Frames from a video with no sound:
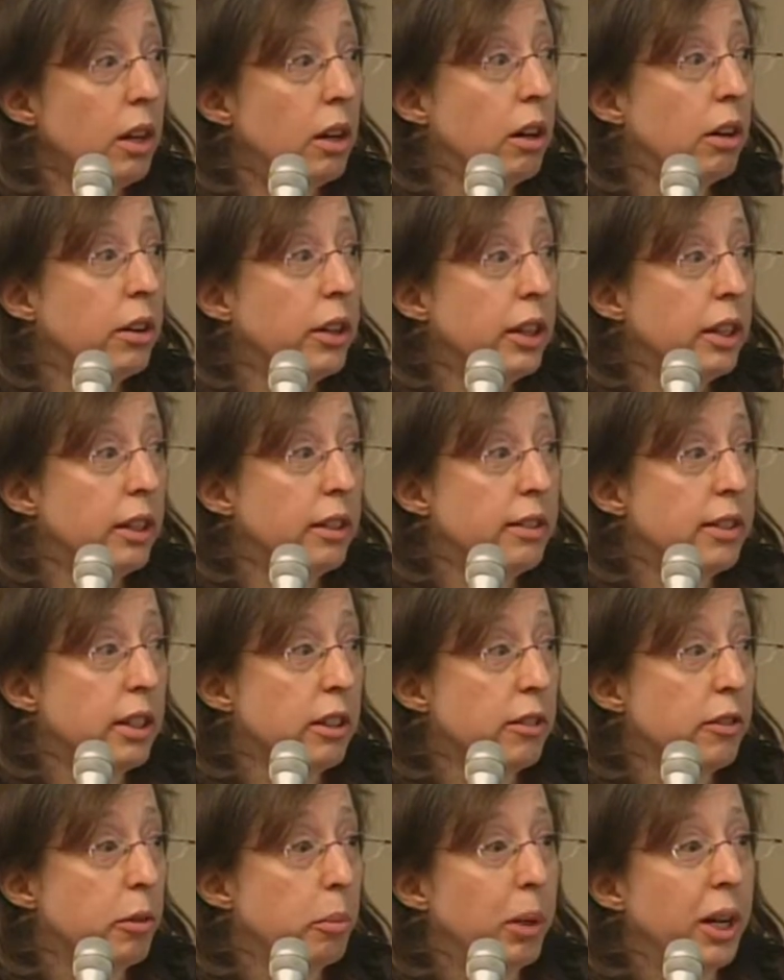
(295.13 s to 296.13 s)
are in
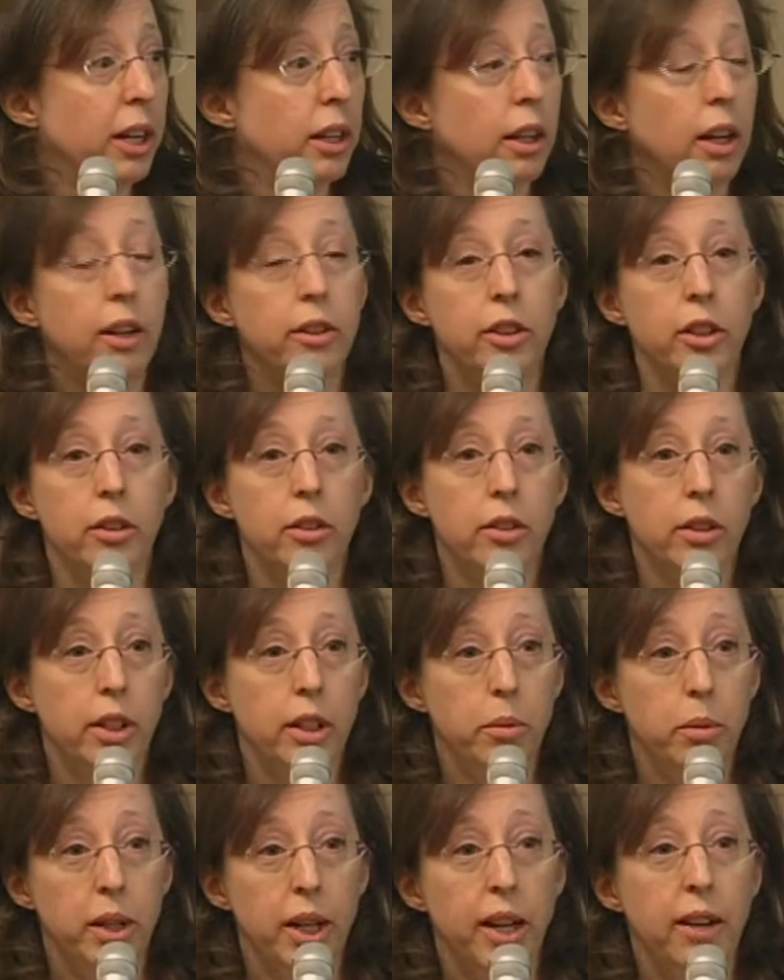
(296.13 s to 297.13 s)
Center for Biologics, so
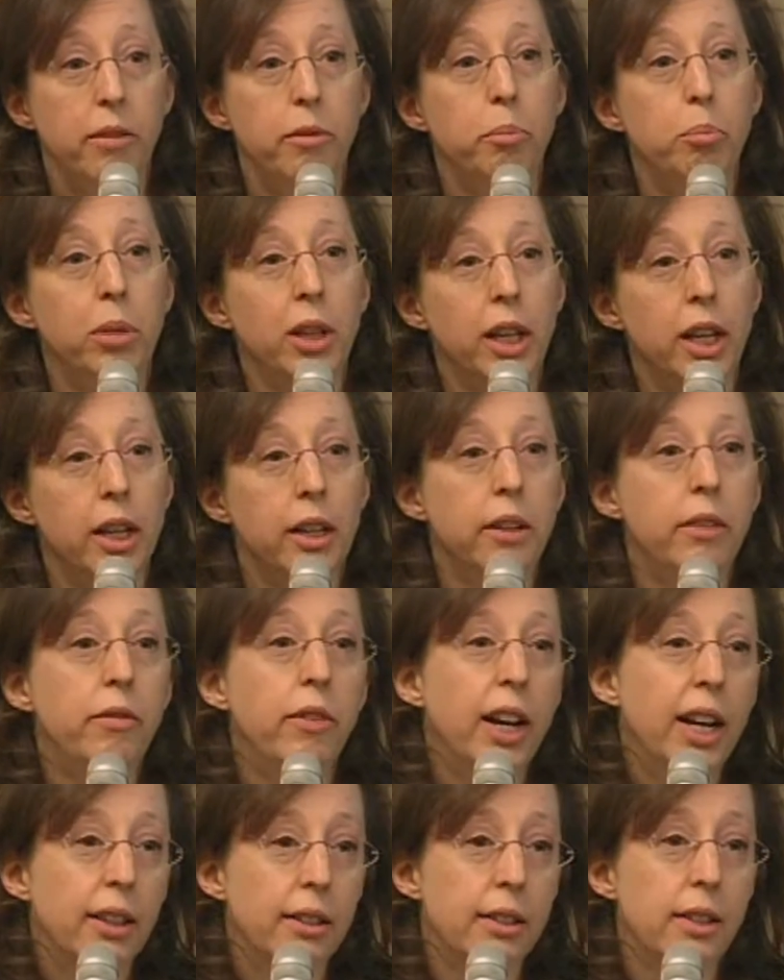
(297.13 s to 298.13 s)
they would have blood,
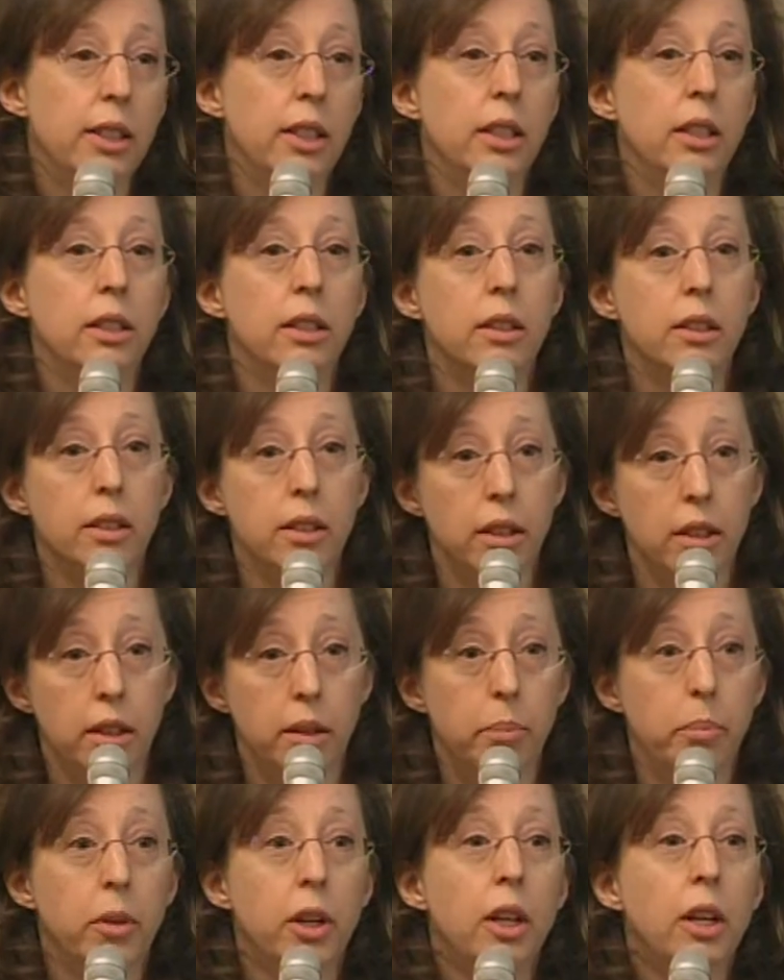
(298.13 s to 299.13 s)
vaccines,
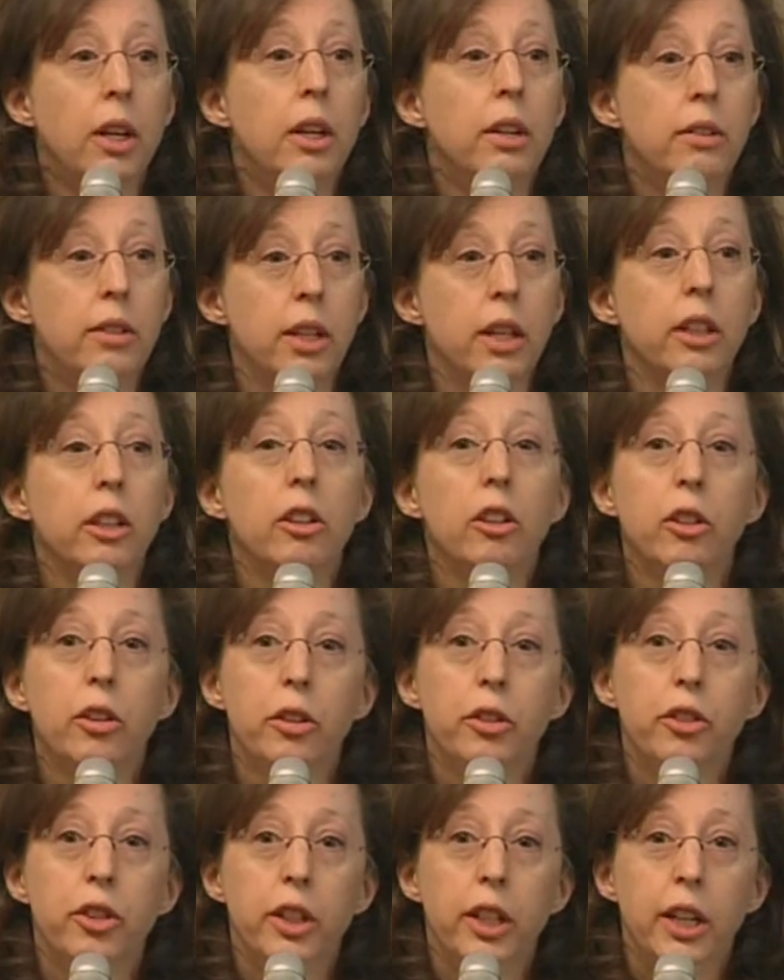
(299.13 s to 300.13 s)
cellular
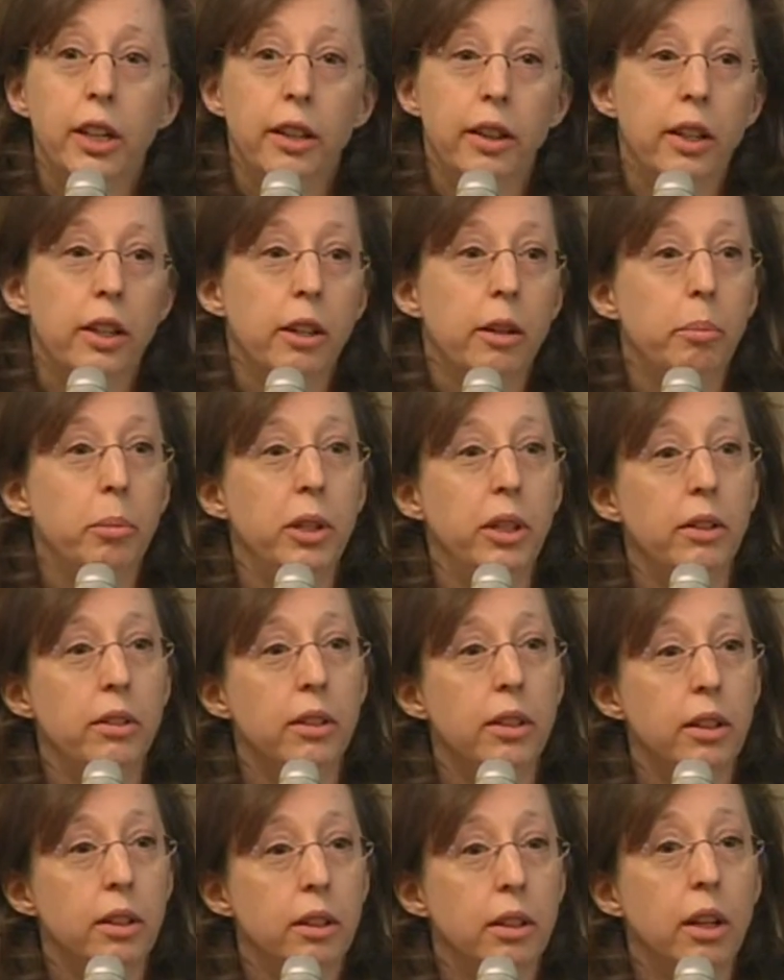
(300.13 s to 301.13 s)
and genetic
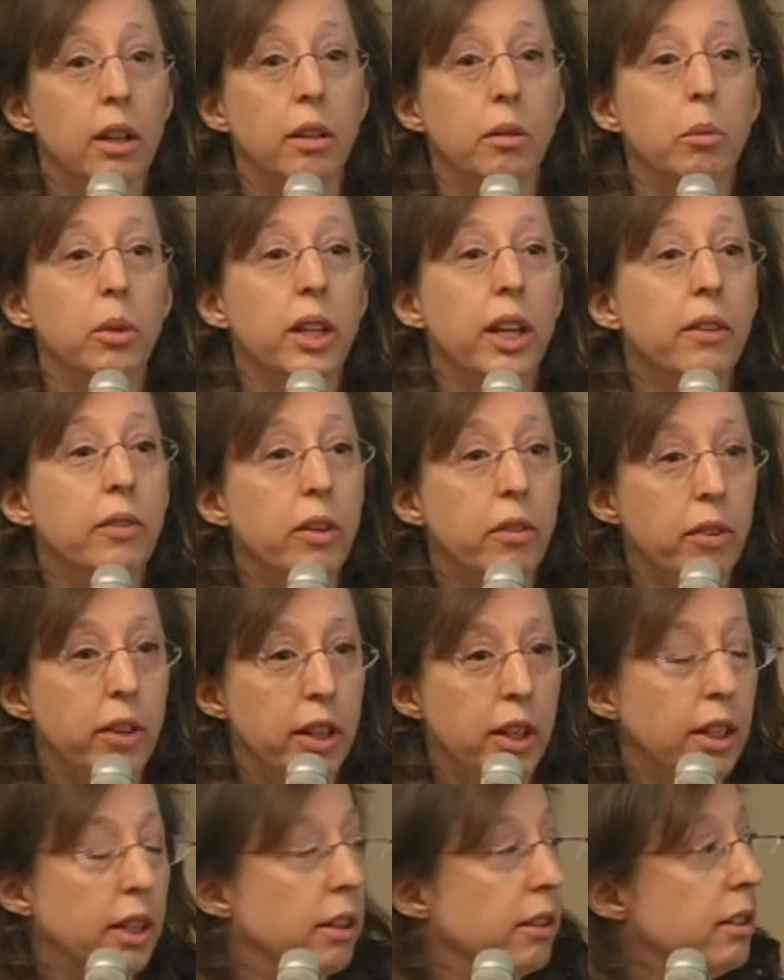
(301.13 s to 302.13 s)
therapies, and we have
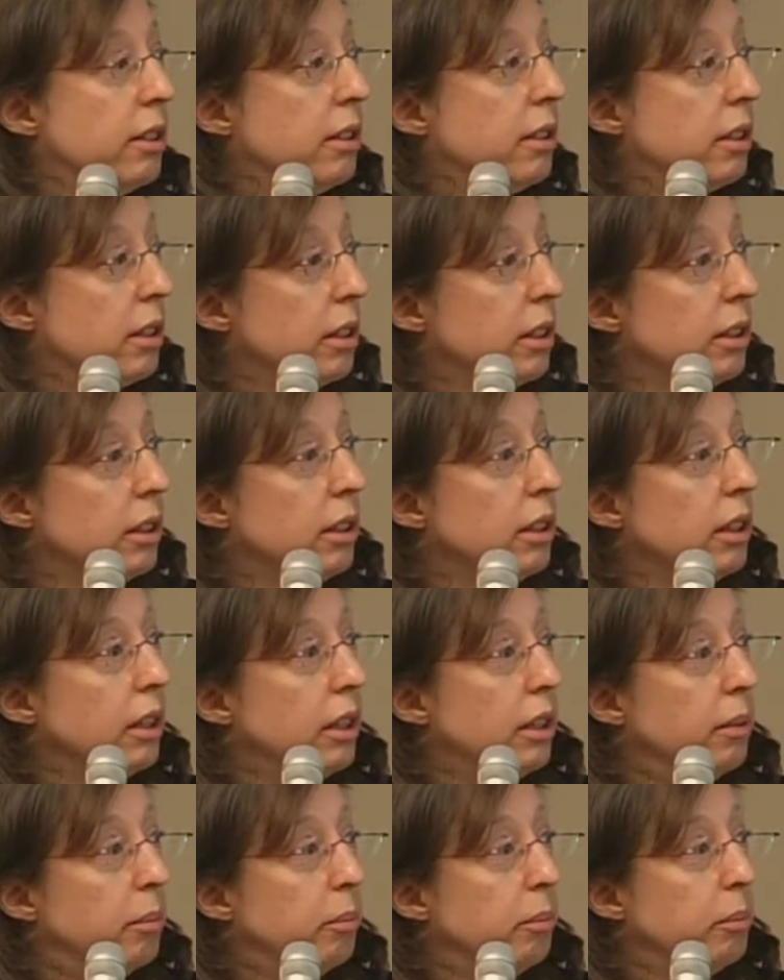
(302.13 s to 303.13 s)
everything else. It's a
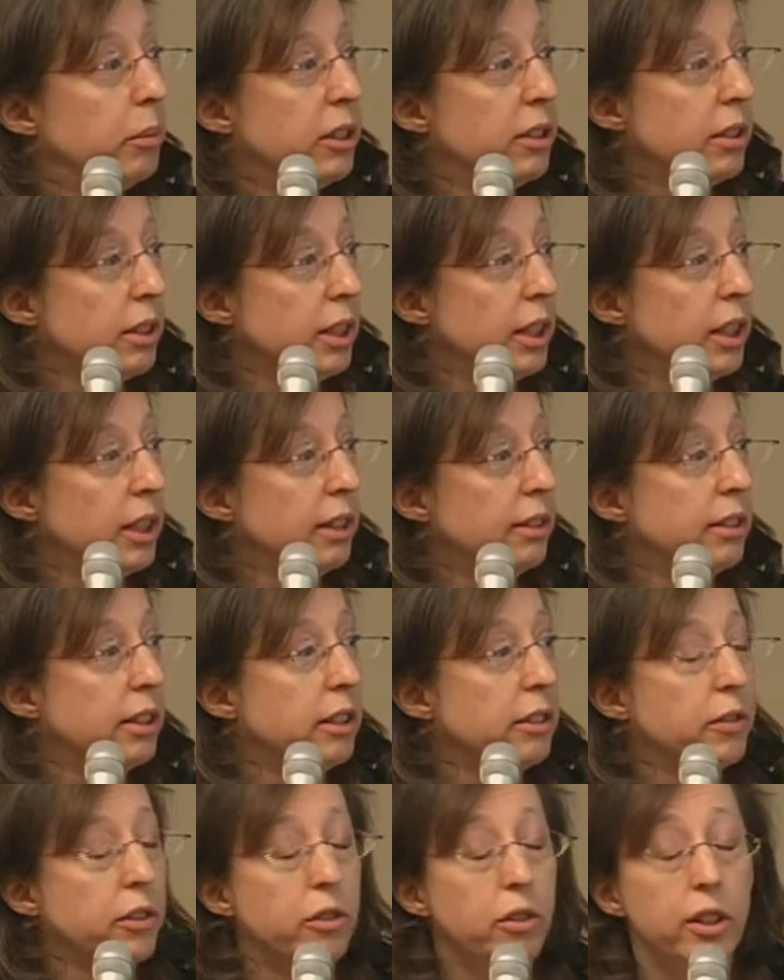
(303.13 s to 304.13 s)
little misleading.
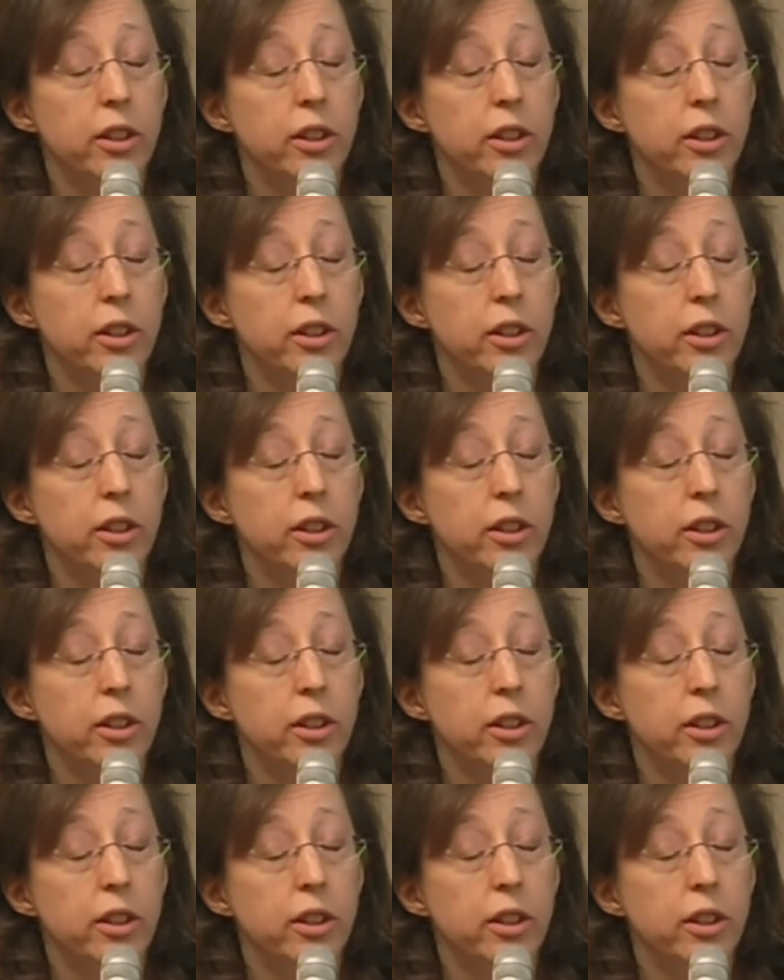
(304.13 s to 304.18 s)
Center for